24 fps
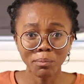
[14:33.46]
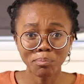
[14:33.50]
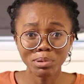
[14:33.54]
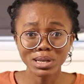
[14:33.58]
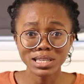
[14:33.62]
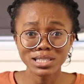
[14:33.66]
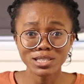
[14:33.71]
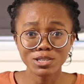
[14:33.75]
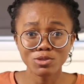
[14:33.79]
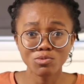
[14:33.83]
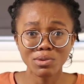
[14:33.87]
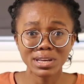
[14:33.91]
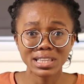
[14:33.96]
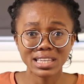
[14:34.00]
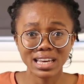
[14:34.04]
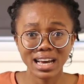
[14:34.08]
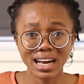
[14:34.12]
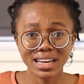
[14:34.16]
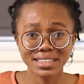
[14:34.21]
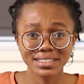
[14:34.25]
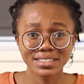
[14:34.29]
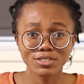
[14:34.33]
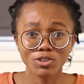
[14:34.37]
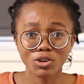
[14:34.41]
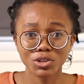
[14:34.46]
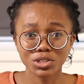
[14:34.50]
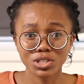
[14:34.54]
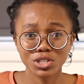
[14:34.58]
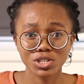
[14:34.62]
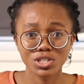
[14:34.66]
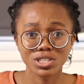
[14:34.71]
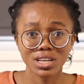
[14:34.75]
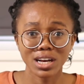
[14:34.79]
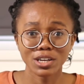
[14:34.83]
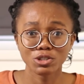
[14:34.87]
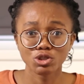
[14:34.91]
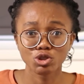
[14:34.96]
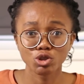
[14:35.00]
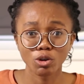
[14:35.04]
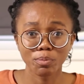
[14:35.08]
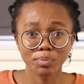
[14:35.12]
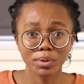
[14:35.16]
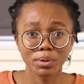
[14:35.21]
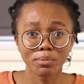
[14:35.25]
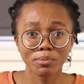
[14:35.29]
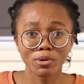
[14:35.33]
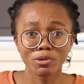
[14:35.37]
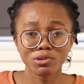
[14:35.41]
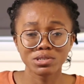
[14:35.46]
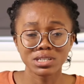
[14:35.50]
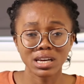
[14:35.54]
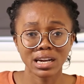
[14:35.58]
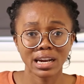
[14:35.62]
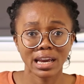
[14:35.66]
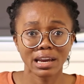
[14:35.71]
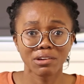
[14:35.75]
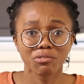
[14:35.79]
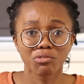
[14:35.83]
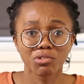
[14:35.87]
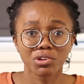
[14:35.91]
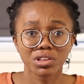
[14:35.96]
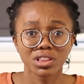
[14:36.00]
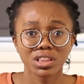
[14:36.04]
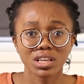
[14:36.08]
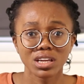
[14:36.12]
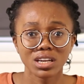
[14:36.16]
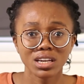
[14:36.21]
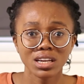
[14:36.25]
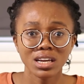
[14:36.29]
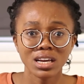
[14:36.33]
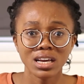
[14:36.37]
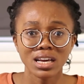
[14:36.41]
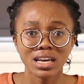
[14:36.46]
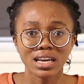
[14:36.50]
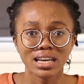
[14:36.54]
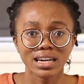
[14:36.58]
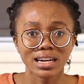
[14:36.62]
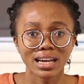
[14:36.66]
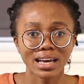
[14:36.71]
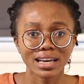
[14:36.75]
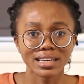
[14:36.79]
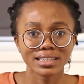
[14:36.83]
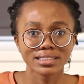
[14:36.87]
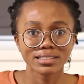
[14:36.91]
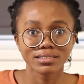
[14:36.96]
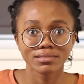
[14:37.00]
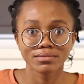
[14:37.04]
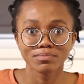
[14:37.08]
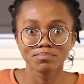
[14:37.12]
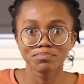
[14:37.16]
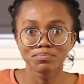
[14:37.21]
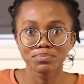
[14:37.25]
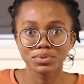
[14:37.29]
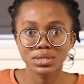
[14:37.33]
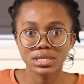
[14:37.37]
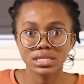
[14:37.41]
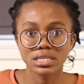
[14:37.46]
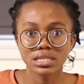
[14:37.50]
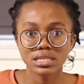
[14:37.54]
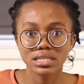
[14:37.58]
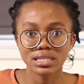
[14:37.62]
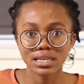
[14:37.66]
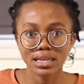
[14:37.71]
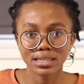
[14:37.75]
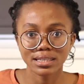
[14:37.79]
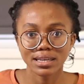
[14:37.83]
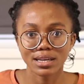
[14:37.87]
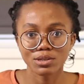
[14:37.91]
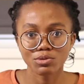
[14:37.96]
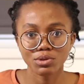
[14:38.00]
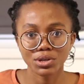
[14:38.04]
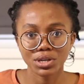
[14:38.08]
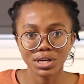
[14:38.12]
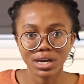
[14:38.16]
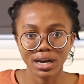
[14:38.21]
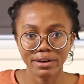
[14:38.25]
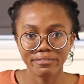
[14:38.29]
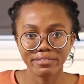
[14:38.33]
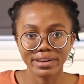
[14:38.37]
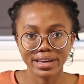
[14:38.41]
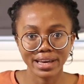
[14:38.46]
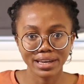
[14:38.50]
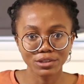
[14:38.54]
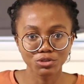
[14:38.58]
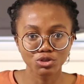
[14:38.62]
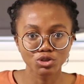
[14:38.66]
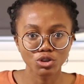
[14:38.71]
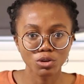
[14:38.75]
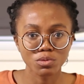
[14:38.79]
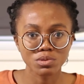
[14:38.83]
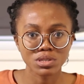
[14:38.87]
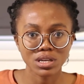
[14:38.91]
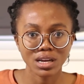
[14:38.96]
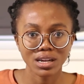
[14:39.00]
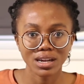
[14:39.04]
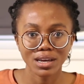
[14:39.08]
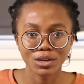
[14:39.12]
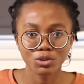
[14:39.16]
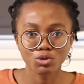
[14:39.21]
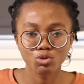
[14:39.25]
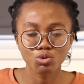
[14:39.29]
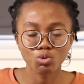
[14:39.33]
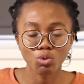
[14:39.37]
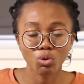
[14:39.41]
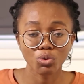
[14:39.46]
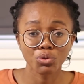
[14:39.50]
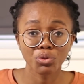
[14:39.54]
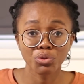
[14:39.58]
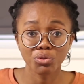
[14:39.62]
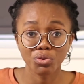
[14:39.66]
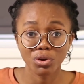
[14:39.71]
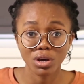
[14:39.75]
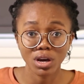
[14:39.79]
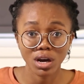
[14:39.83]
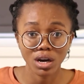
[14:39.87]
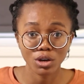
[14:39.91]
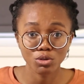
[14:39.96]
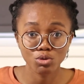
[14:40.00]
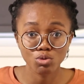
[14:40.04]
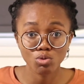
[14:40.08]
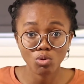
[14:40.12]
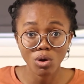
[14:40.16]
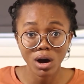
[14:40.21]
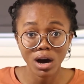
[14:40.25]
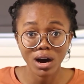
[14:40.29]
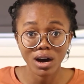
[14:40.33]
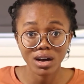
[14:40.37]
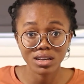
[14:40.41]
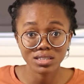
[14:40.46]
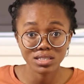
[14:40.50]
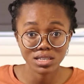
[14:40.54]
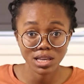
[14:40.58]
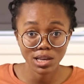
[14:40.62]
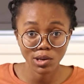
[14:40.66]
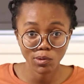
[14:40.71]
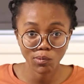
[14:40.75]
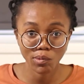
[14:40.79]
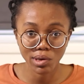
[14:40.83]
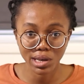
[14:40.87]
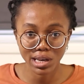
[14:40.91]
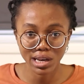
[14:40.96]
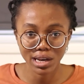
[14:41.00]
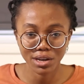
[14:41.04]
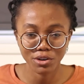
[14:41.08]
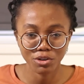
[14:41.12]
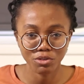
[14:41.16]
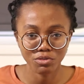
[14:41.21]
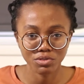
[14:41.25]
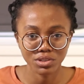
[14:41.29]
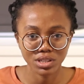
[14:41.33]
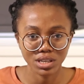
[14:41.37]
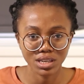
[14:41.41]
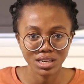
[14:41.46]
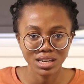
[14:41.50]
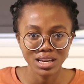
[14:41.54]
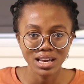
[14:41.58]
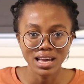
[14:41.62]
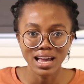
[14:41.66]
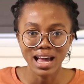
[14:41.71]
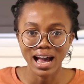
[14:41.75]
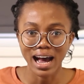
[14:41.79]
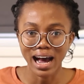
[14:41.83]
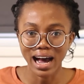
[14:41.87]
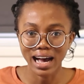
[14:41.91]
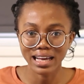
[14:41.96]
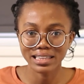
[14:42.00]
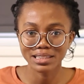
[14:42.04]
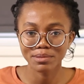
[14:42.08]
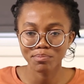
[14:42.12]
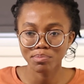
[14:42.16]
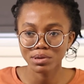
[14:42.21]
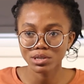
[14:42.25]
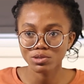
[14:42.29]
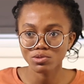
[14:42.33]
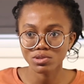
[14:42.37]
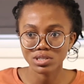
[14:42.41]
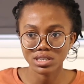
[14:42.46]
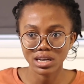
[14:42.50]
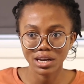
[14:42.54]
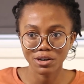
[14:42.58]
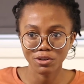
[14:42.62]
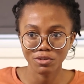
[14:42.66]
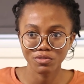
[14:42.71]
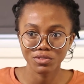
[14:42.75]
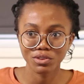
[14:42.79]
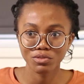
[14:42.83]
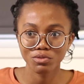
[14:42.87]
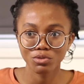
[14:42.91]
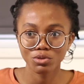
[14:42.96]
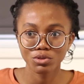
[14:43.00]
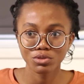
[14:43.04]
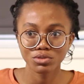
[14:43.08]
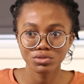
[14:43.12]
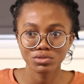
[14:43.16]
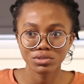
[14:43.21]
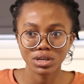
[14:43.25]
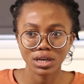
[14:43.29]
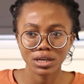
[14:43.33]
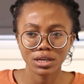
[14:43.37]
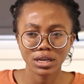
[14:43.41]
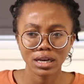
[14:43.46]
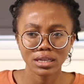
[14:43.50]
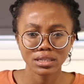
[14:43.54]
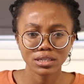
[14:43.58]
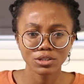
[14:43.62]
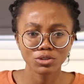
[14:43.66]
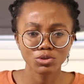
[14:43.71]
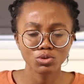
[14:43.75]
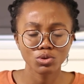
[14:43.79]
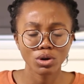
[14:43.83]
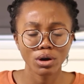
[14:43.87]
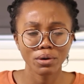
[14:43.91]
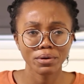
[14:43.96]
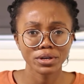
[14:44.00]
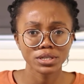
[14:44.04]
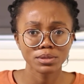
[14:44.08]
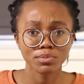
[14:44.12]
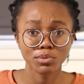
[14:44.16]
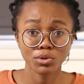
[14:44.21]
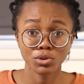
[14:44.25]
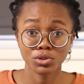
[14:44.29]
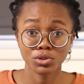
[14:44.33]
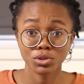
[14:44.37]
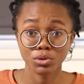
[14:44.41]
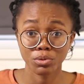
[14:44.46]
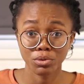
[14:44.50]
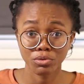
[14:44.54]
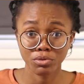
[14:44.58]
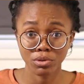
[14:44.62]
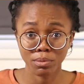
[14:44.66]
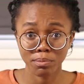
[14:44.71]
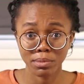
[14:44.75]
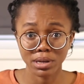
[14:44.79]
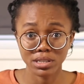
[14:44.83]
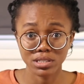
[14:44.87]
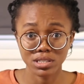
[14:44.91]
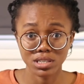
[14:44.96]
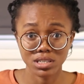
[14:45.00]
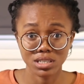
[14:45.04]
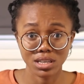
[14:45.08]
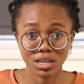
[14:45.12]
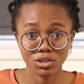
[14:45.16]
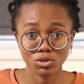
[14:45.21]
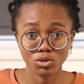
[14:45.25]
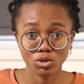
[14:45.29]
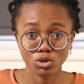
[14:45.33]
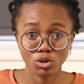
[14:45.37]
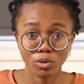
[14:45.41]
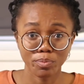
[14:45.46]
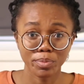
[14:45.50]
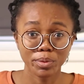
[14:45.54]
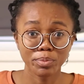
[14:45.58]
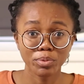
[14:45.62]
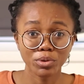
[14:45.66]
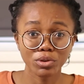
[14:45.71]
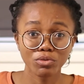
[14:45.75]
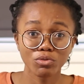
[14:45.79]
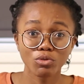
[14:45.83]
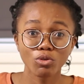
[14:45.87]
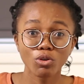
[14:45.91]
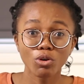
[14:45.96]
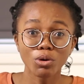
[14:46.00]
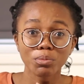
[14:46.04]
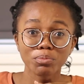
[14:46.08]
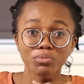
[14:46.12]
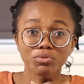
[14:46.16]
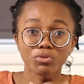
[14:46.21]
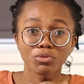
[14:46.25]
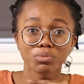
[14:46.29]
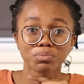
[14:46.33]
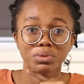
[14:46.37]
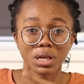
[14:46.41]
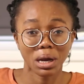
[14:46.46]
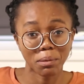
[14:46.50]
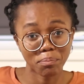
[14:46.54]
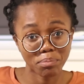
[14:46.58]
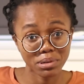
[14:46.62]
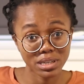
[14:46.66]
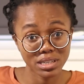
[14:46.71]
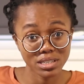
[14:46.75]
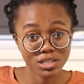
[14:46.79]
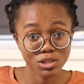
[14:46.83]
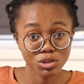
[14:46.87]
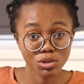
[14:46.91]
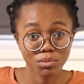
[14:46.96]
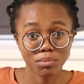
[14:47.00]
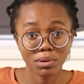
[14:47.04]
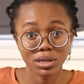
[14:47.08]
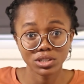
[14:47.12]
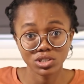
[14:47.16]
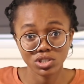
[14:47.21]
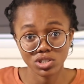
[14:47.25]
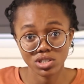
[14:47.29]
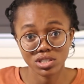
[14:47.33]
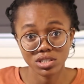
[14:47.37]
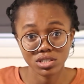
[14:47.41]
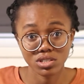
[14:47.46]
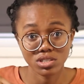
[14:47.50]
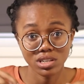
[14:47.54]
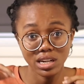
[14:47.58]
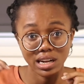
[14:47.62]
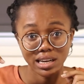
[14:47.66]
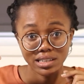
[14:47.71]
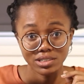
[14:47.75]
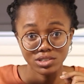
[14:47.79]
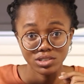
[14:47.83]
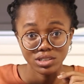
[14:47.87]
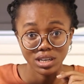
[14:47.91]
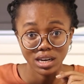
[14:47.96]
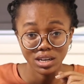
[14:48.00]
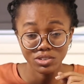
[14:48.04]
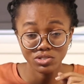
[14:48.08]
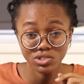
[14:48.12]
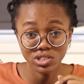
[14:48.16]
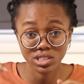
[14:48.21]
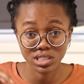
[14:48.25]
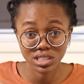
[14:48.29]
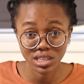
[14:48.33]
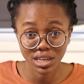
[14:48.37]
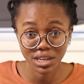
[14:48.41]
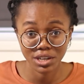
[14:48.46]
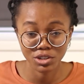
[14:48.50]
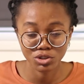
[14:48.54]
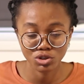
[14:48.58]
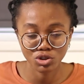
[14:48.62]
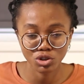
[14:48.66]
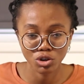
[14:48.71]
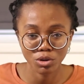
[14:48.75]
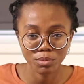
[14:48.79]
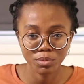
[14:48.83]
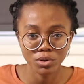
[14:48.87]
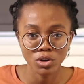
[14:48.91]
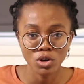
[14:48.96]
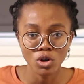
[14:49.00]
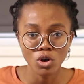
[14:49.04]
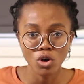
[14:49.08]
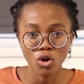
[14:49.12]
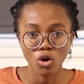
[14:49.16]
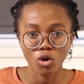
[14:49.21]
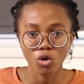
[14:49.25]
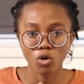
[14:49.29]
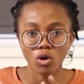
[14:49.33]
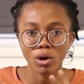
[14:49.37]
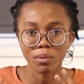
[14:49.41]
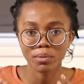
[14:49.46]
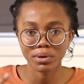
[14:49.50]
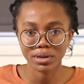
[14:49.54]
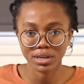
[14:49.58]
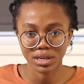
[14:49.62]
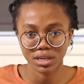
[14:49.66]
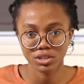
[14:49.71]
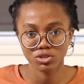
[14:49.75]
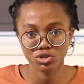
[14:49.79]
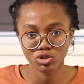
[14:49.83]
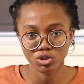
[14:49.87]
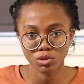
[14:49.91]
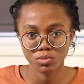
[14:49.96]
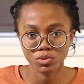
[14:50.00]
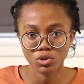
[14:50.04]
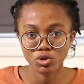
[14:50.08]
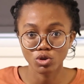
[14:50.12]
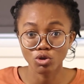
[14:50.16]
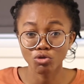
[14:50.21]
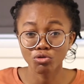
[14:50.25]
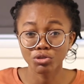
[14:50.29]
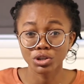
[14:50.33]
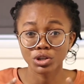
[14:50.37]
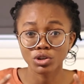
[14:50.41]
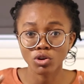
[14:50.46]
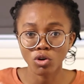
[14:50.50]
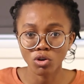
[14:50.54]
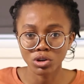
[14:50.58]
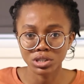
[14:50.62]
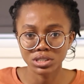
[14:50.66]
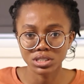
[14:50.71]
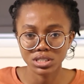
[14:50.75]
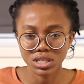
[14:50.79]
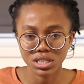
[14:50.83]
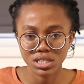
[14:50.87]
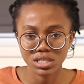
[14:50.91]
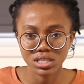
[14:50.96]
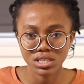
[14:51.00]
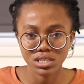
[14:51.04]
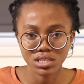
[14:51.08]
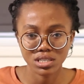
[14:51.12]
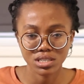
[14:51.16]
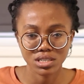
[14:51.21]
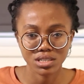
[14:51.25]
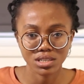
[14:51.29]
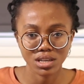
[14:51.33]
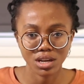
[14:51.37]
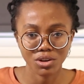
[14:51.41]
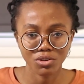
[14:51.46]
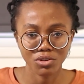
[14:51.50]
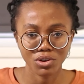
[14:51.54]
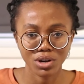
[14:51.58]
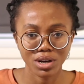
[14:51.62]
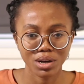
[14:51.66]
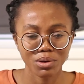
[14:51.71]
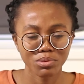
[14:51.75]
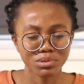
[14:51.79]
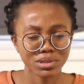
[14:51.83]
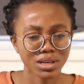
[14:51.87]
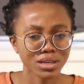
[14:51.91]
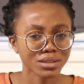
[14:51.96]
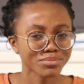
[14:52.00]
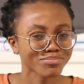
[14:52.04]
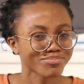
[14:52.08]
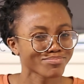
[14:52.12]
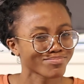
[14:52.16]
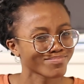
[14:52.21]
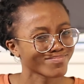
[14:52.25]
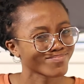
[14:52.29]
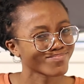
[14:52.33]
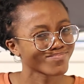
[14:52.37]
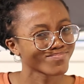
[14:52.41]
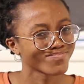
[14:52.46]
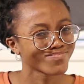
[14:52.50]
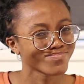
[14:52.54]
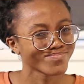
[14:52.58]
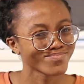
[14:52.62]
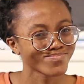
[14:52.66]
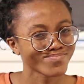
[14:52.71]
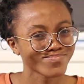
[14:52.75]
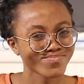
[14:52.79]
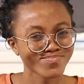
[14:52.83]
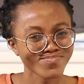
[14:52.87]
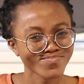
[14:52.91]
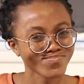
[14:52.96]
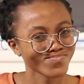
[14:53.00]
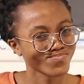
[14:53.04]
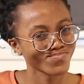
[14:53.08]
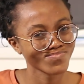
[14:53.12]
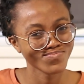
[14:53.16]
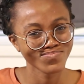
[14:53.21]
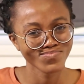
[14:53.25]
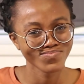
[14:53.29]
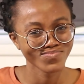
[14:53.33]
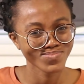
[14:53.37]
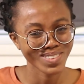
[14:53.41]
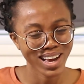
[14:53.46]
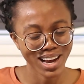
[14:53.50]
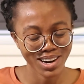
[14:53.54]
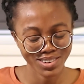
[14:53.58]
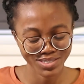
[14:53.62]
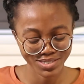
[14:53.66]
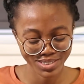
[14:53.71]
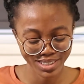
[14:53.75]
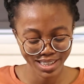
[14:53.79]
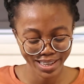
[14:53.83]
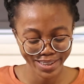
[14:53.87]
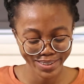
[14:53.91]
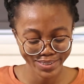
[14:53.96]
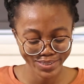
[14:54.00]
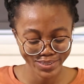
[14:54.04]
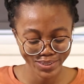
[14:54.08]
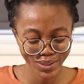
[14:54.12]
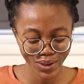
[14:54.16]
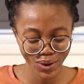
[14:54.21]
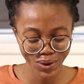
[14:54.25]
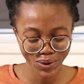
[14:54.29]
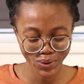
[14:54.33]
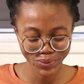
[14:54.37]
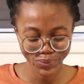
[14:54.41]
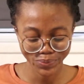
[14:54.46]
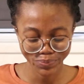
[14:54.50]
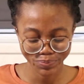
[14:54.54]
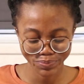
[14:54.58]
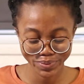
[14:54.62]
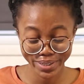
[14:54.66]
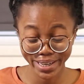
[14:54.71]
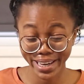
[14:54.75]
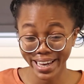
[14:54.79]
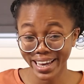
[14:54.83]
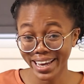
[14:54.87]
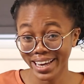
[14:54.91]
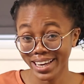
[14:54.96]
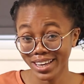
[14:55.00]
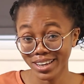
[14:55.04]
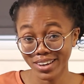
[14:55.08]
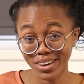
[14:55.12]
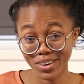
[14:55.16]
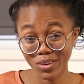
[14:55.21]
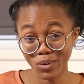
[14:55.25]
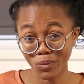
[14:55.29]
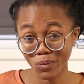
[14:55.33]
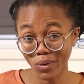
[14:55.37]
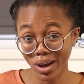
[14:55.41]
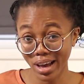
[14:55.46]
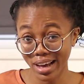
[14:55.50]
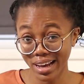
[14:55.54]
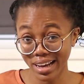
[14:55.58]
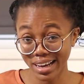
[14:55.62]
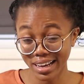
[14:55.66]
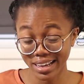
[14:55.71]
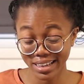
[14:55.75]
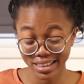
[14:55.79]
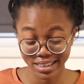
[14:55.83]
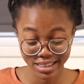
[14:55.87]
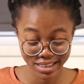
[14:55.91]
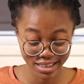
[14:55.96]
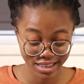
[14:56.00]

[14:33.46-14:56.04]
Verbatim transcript: places where they had all these their shopping malls and everything like busy centers where you can get jobs at like two or three uh, two hours away kind of thing and the place was kind of even like i think two hours plus away from manchester so some people even come from that place to manchester to like actually get a job or get jobs during holiday seasons and all that like and things yeah it ain't gonna work